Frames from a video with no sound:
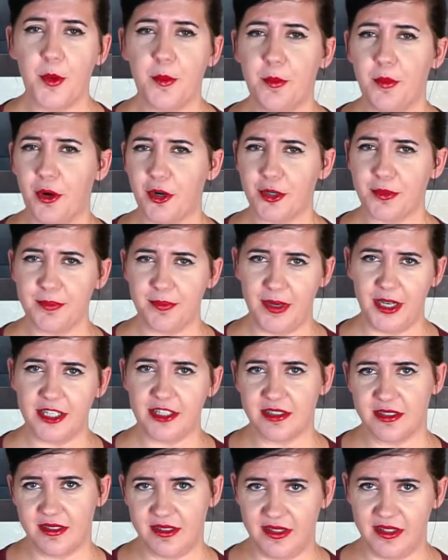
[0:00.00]
More
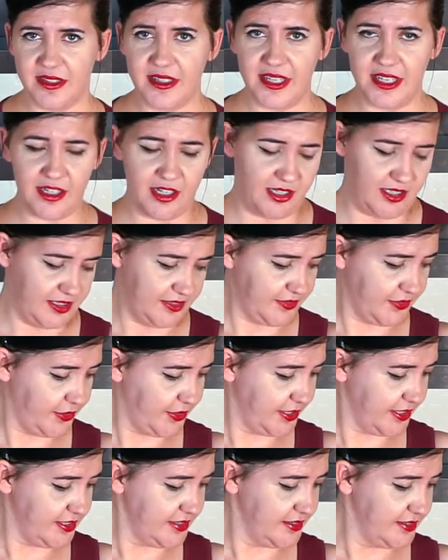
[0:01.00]
butter than olive
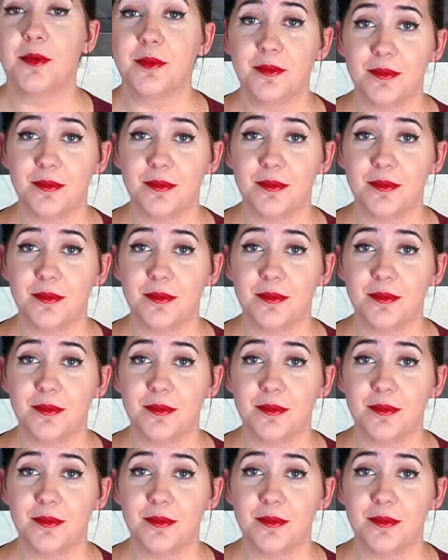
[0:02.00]
oil.